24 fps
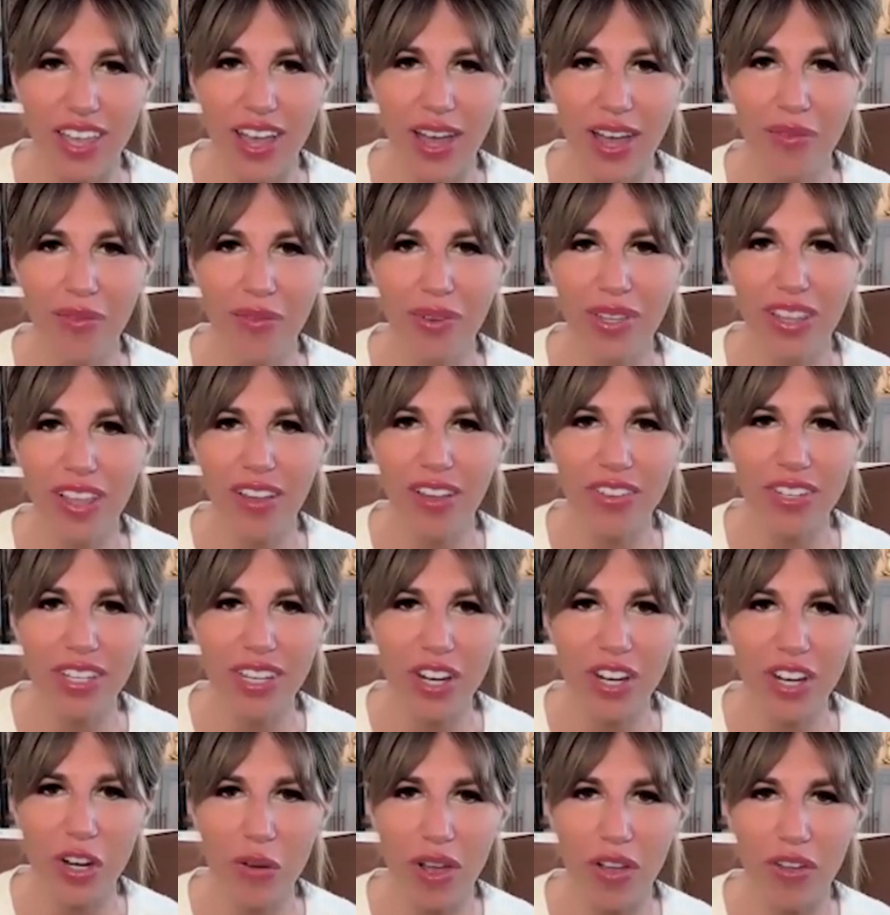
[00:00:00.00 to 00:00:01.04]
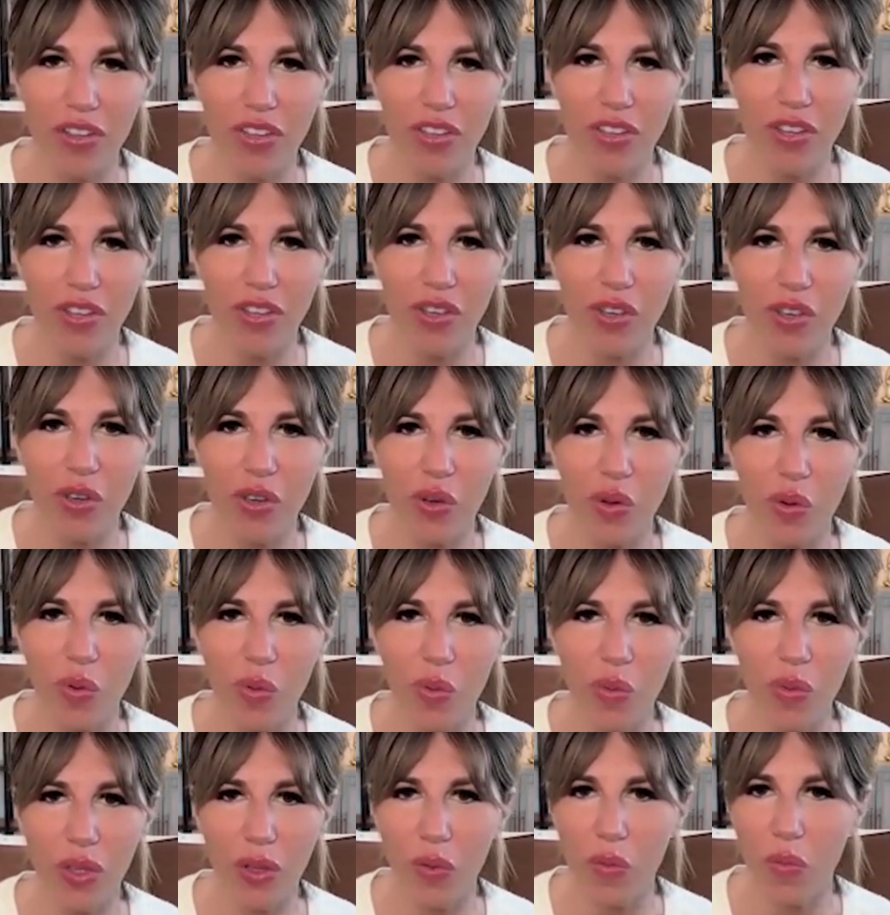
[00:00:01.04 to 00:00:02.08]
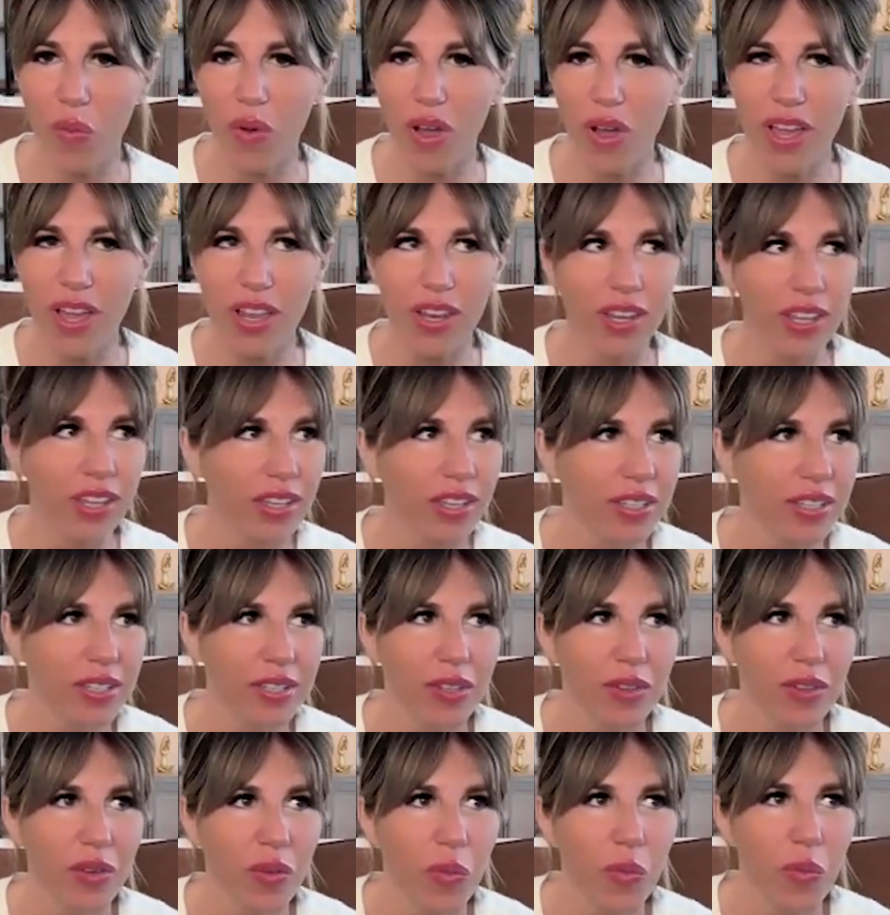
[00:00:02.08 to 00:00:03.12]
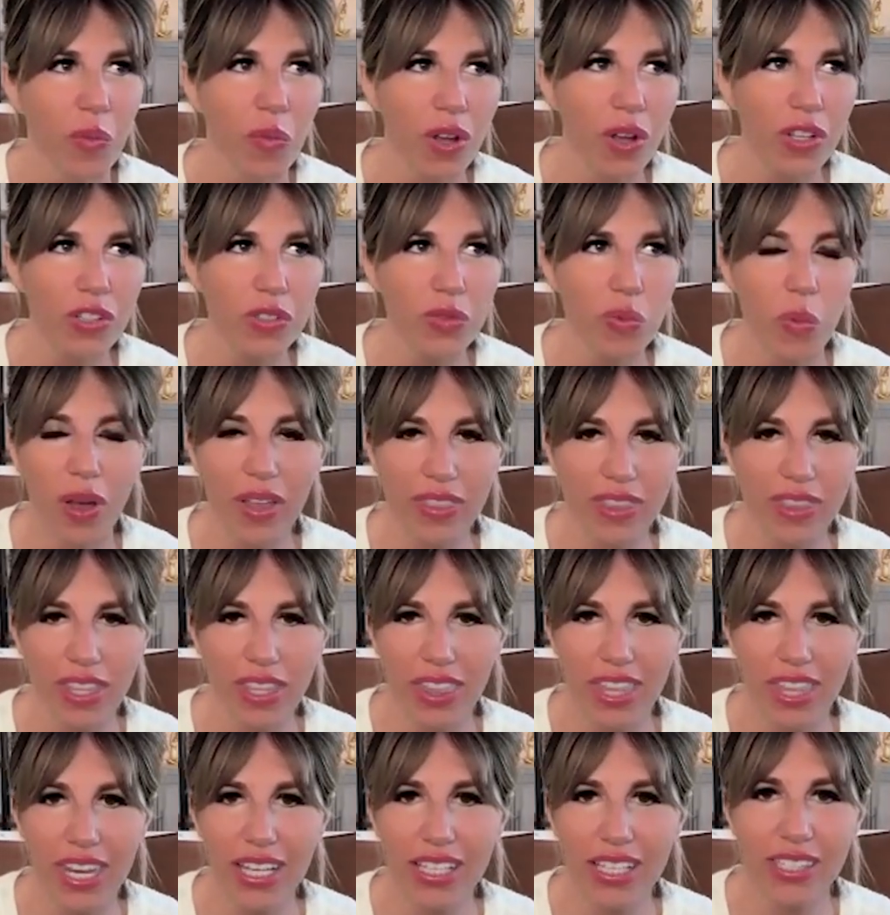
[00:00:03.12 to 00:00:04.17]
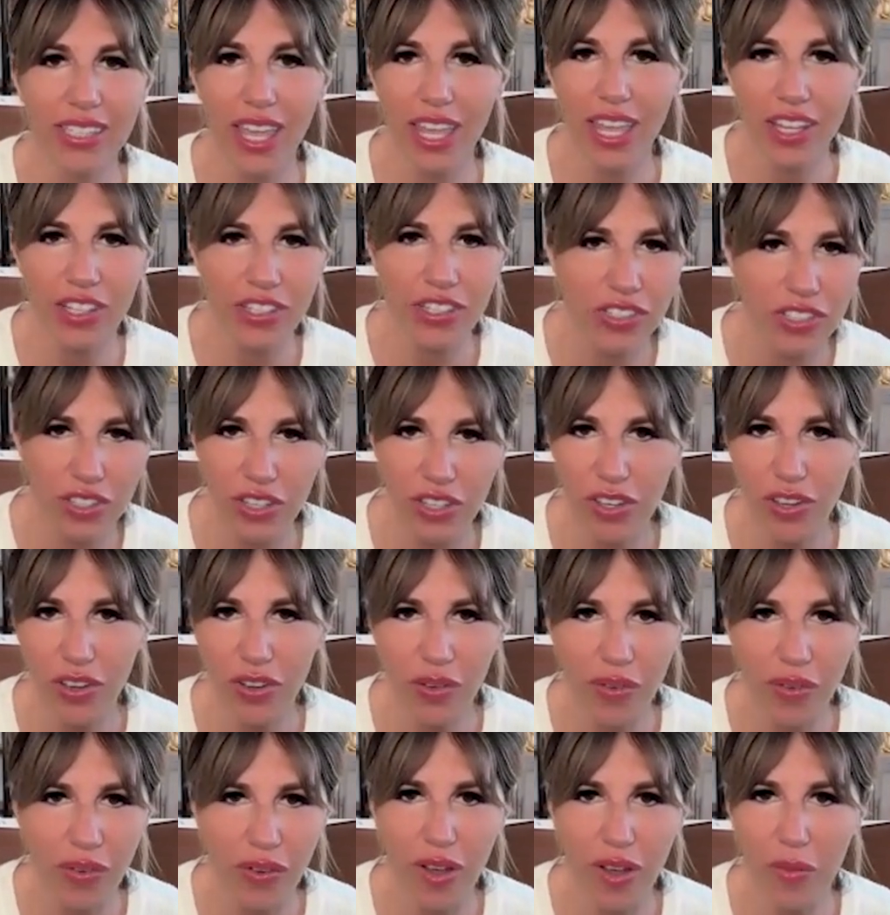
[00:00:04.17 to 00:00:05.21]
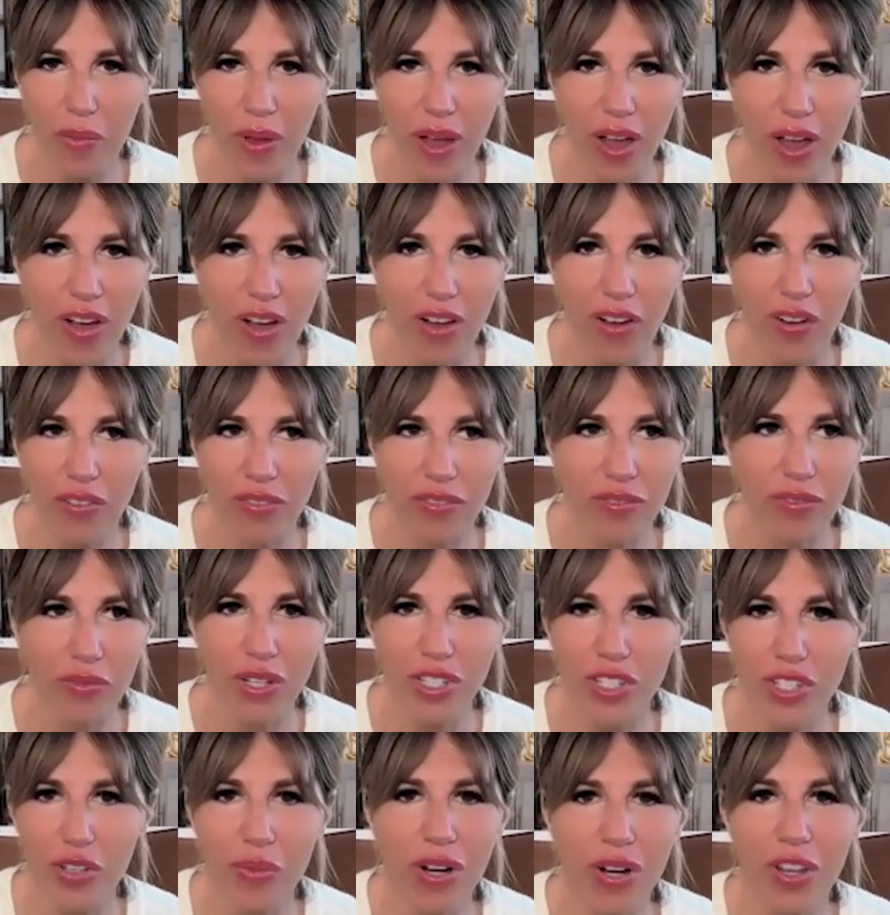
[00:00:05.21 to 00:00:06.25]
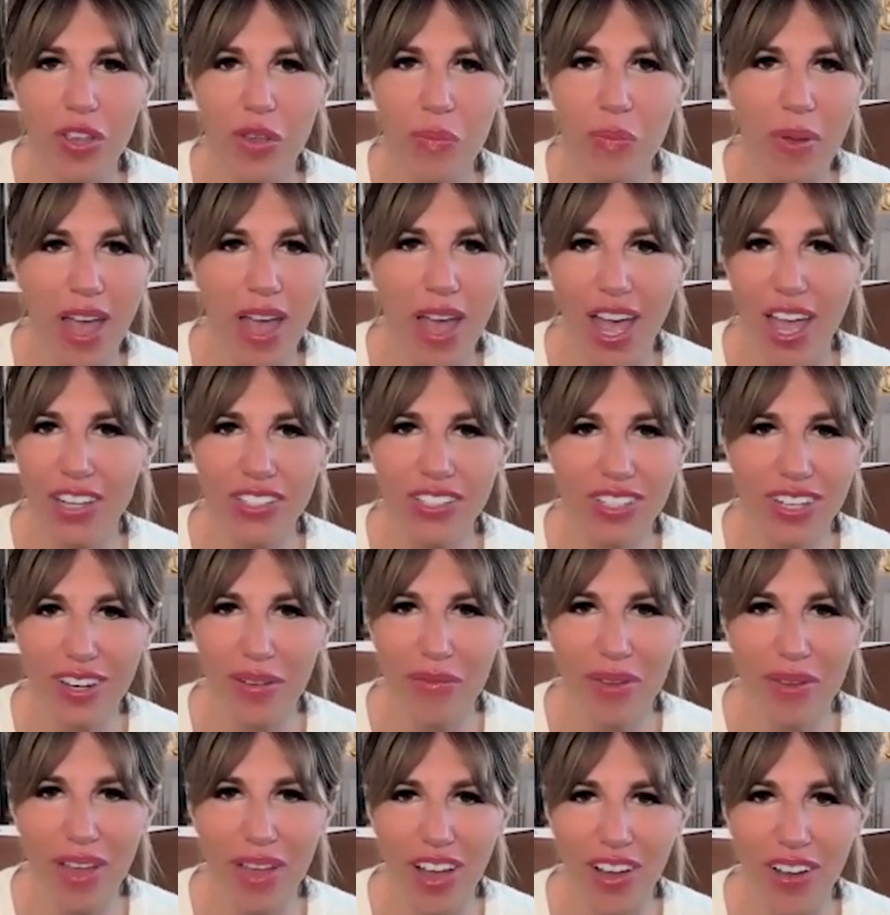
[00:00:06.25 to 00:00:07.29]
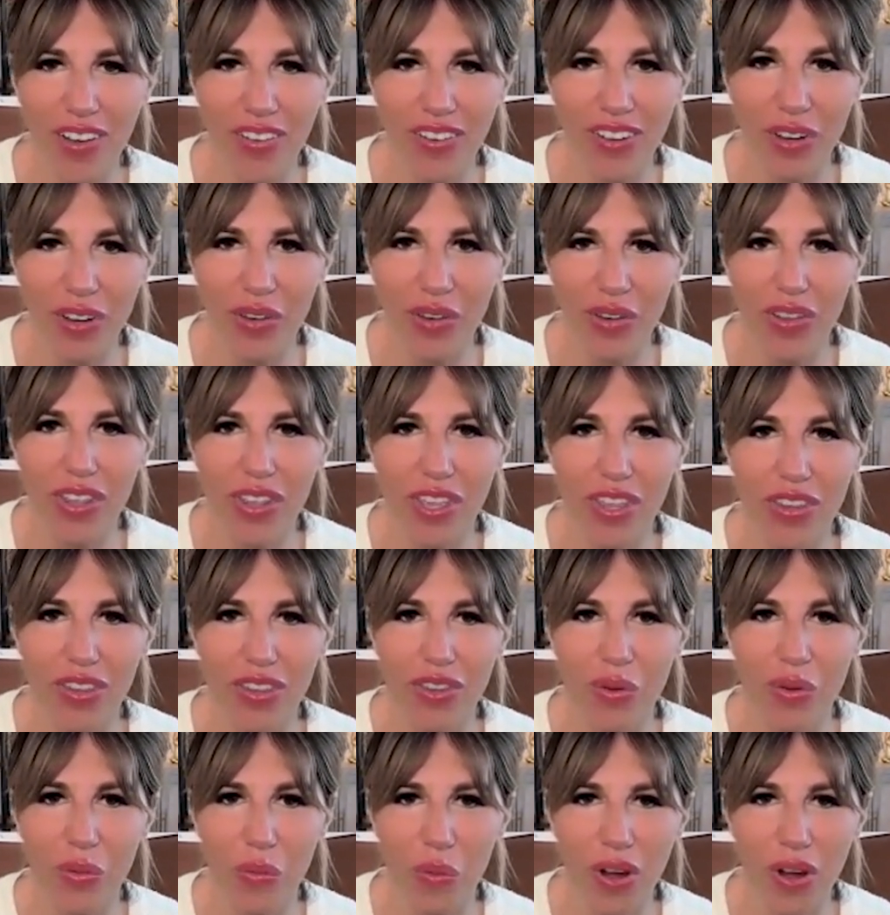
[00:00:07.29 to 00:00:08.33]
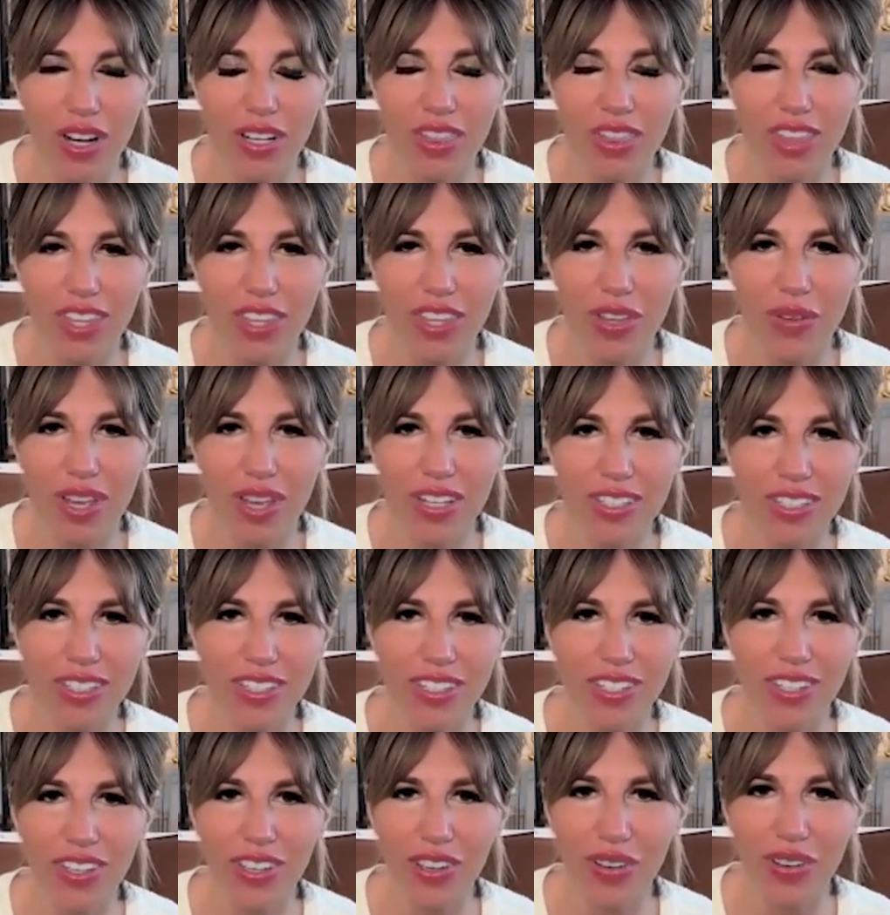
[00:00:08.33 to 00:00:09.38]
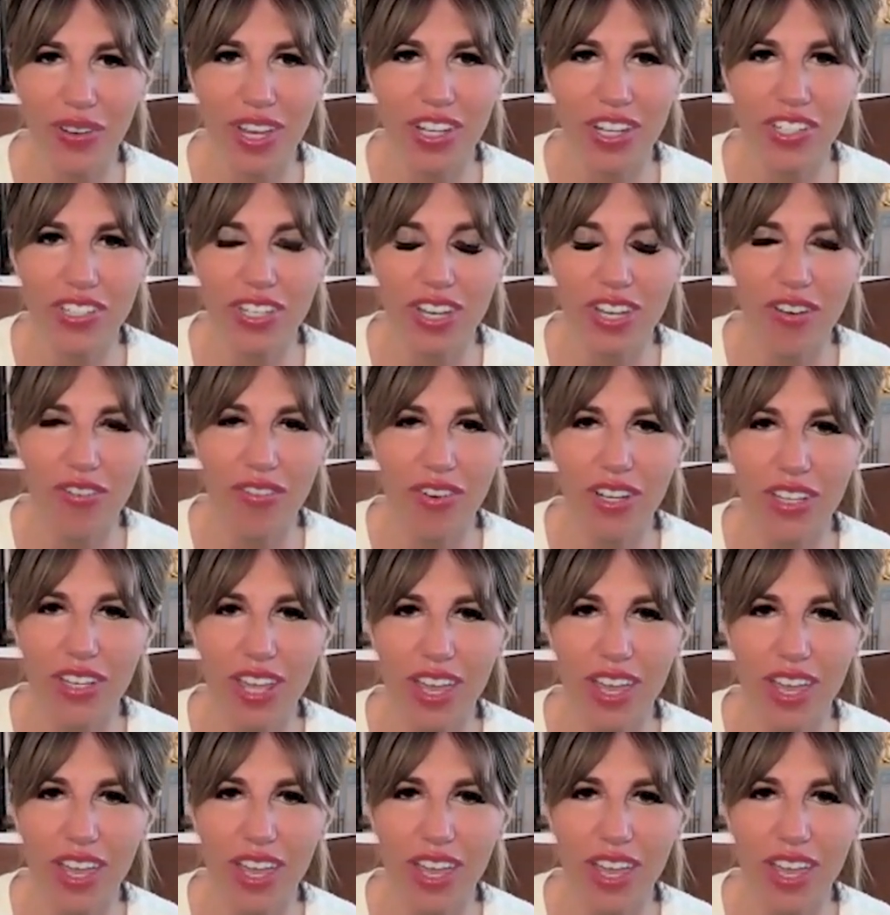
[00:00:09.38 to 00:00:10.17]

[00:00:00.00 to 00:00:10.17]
and um, we'd love to hear about you, like what what's one thing that excites you about what what are you passionate about in in the work that you get to do each and every